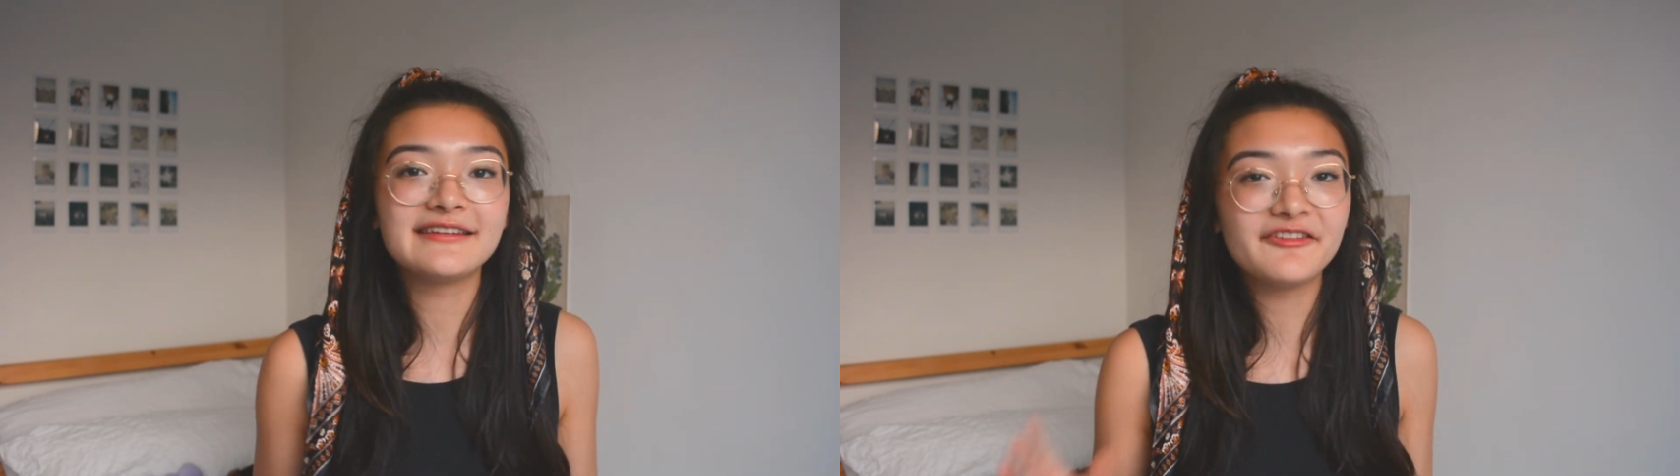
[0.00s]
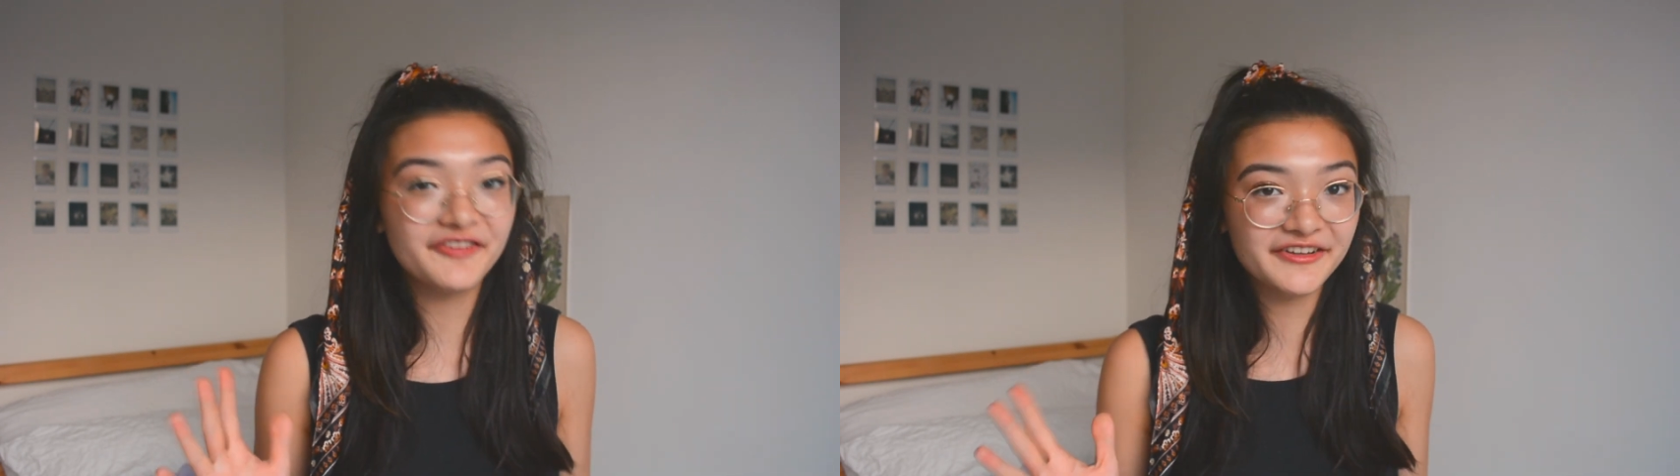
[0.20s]

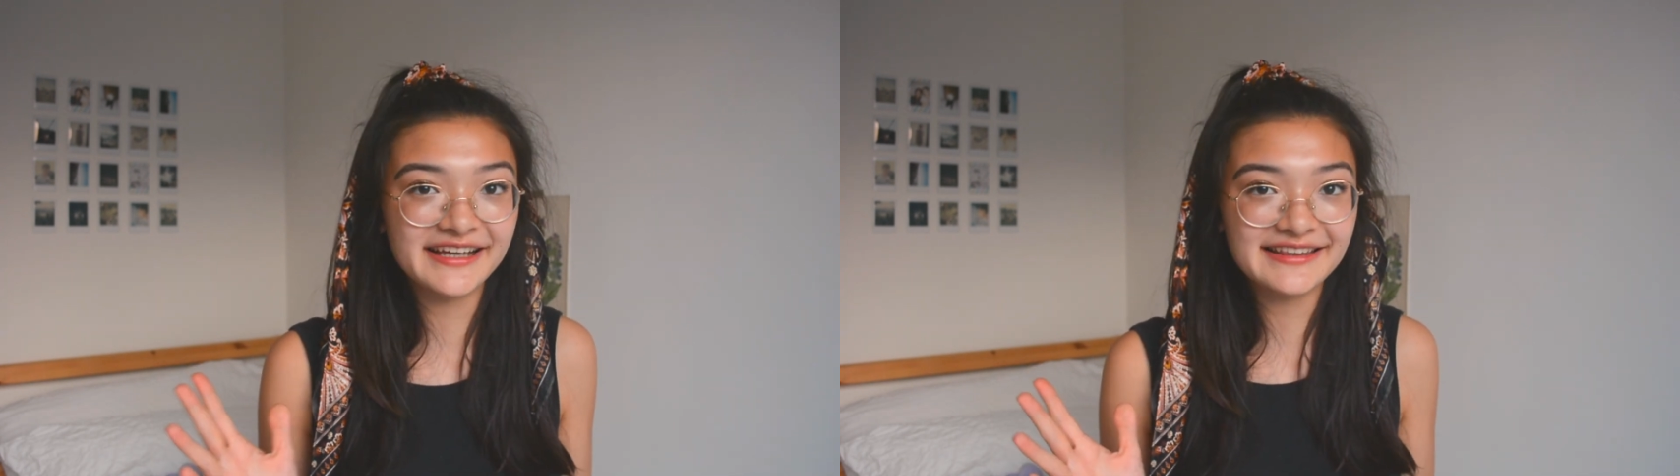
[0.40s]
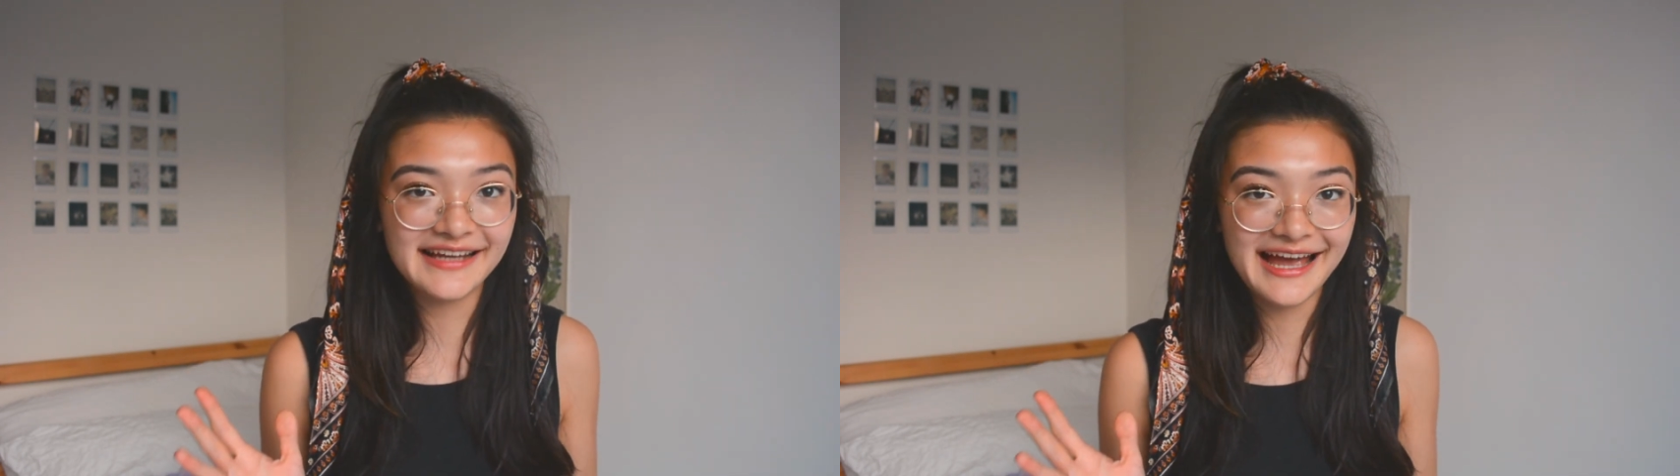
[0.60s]
they feel
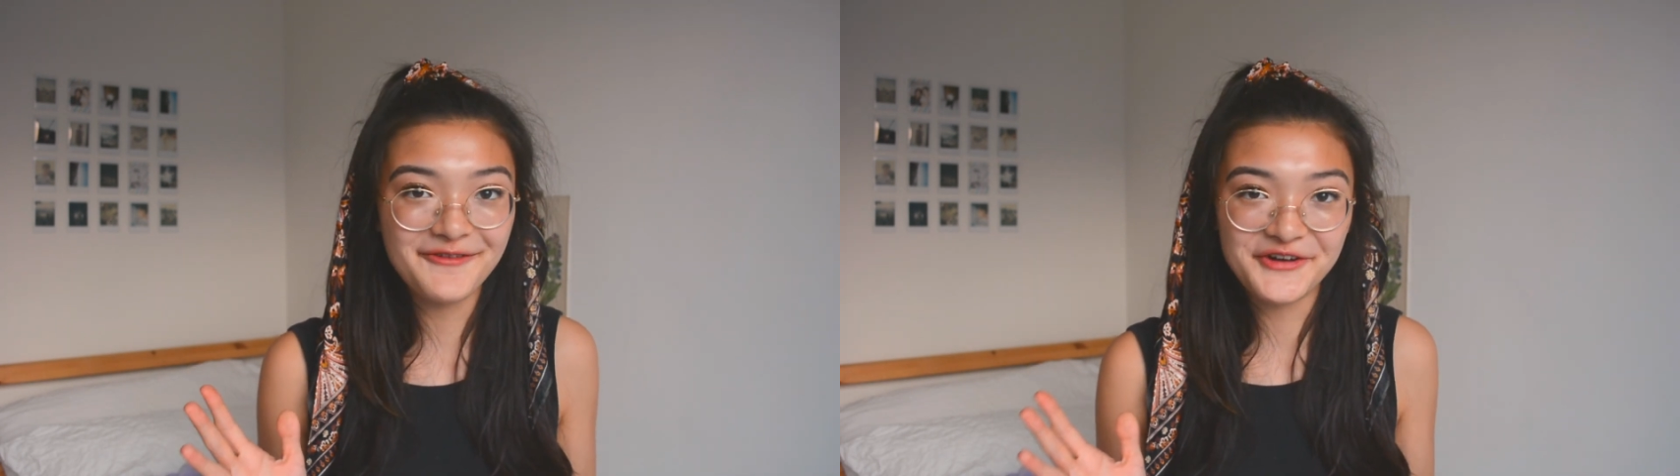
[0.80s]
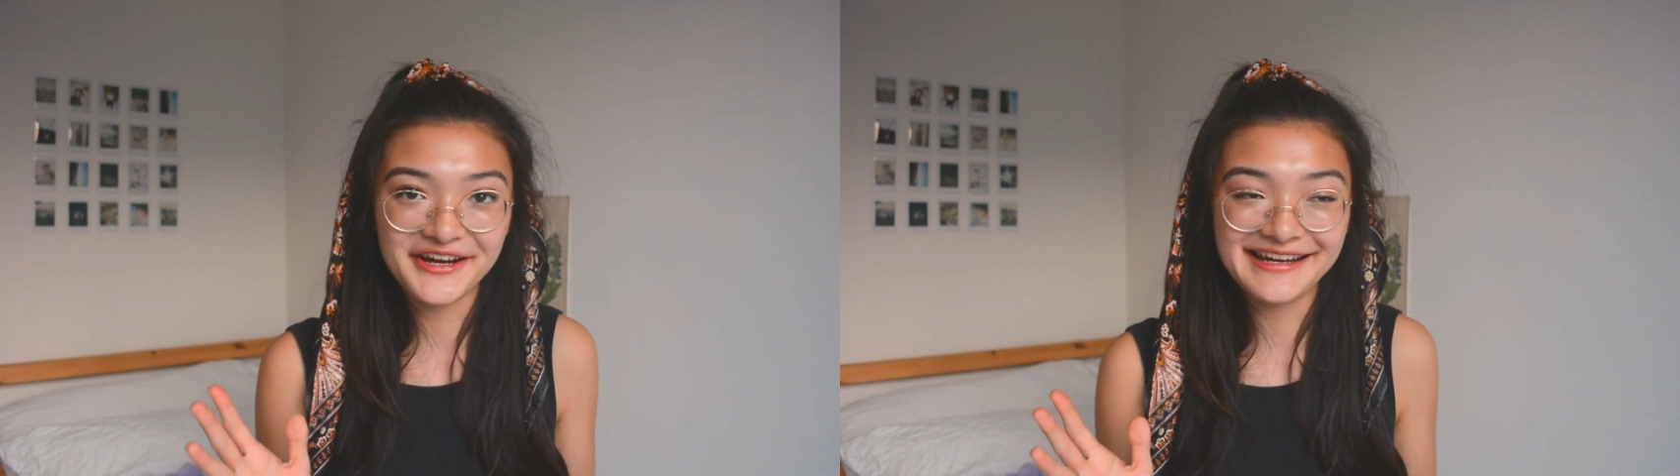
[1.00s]
like they
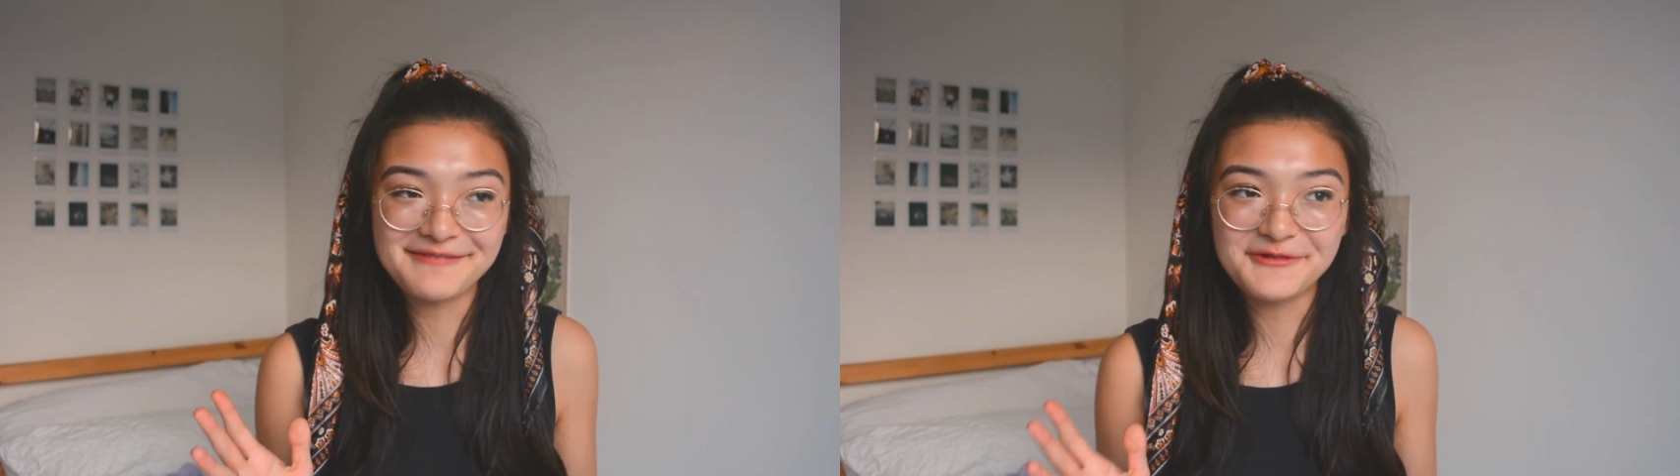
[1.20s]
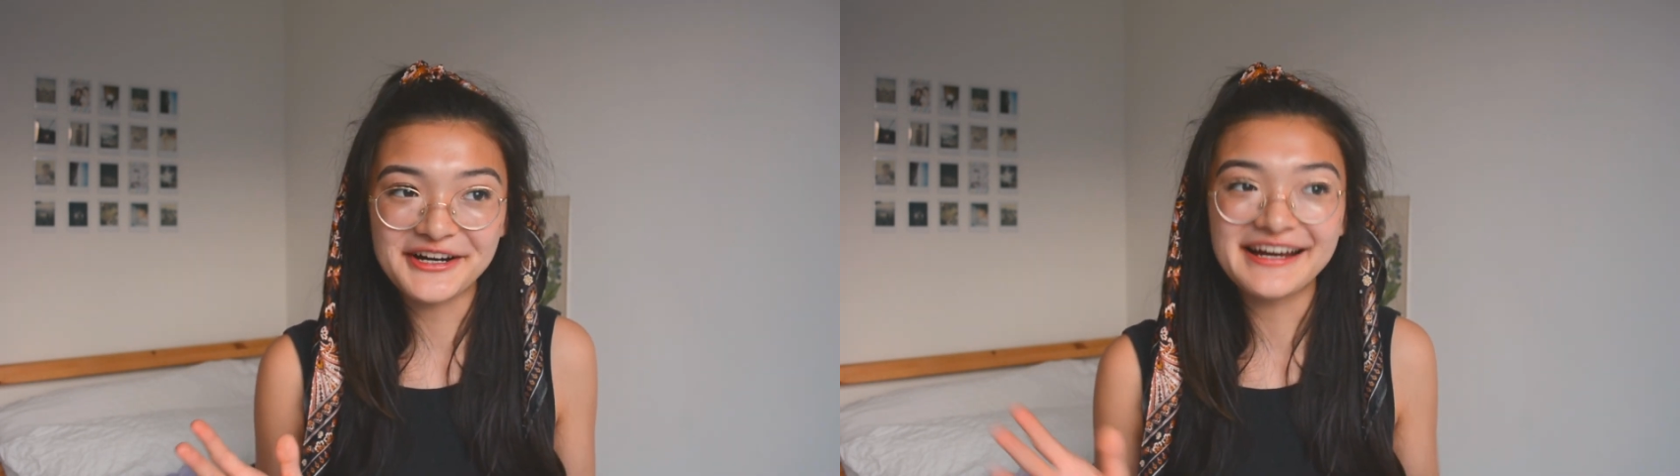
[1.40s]
can't work
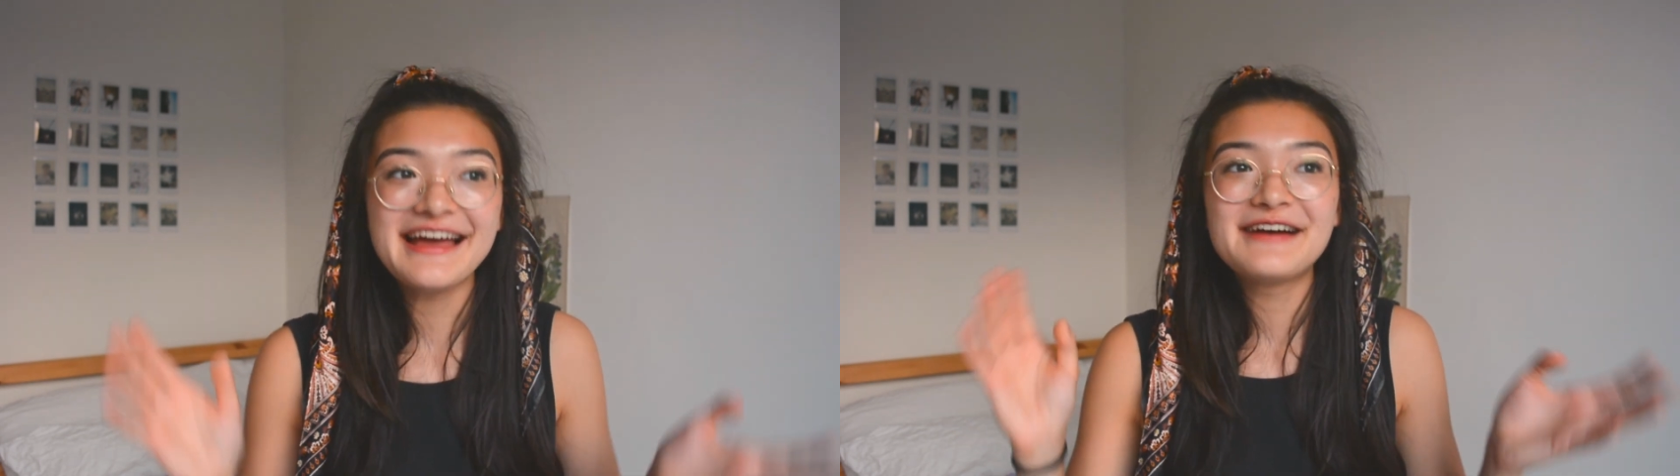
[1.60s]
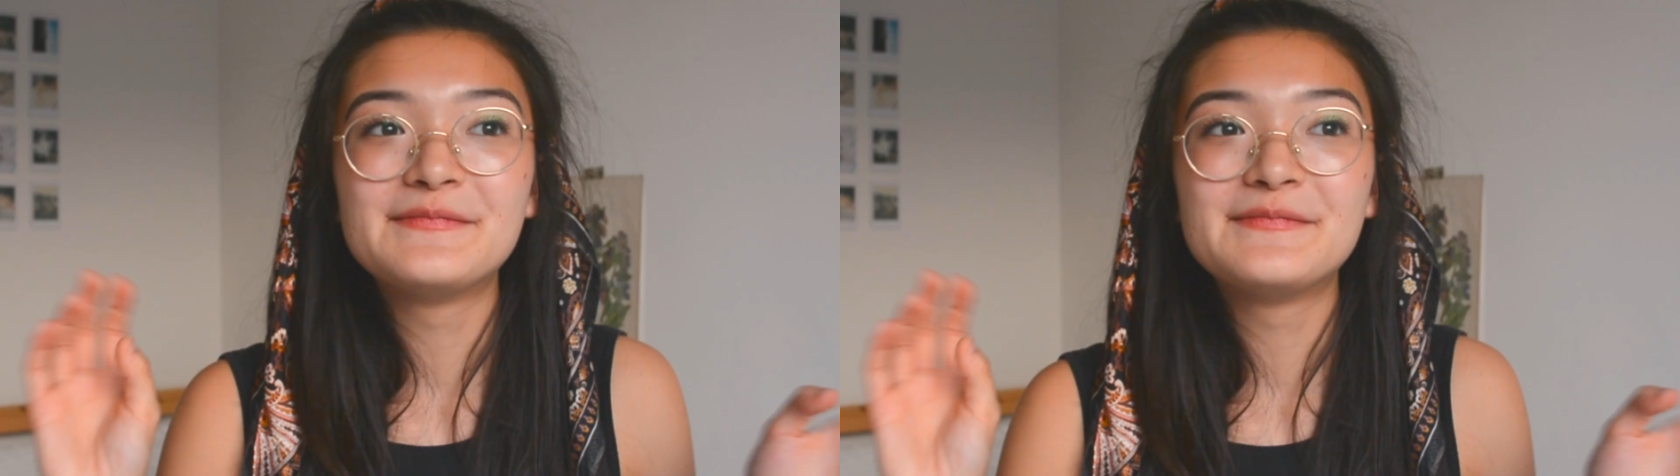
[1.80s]
anymore.